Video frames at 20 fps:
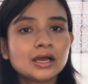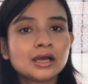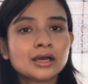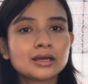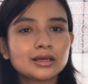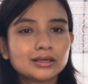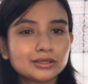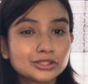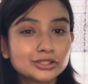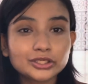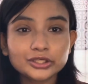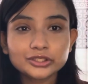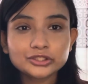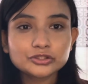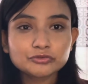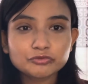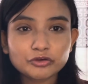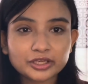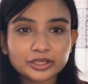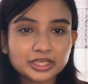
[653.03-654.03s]
uh, learn
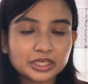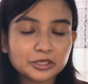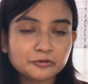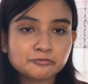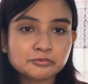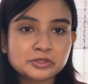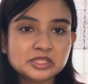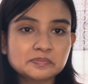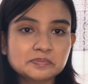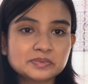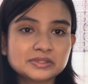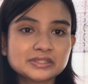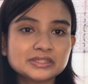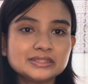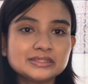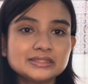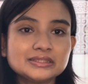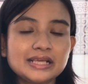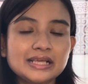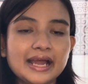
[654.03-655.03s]
to forgive people
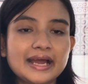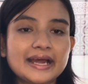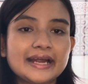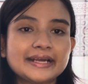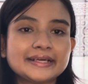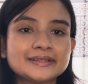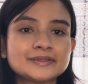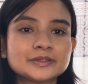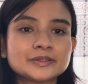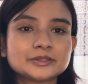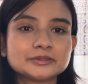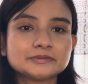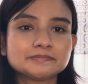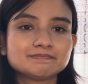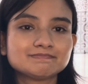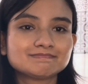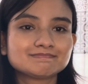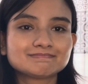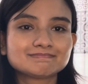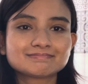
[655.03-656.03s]
and um,